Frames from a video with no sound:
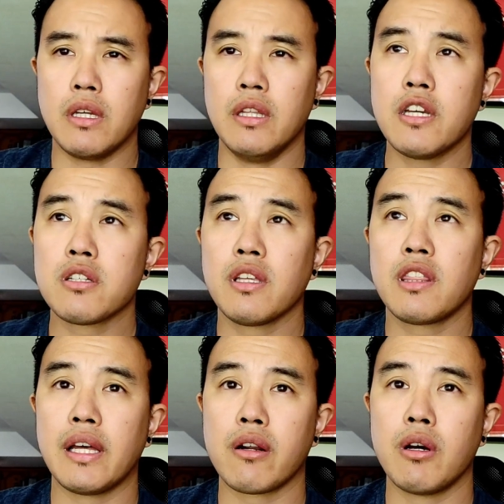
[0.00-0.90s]
Initially,
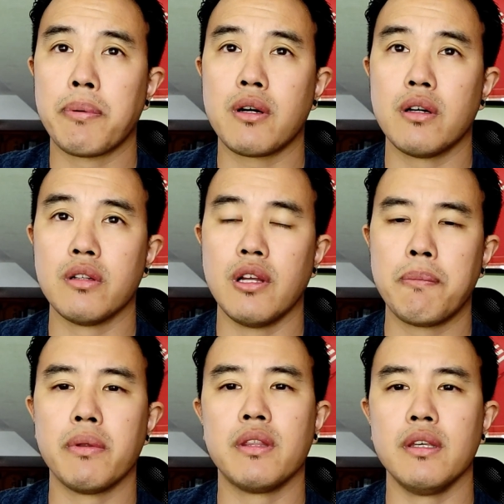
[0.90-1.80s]
lateral
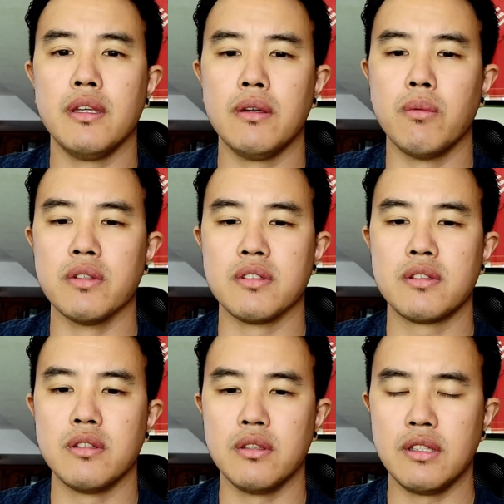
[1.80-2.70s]
epicondylopathy was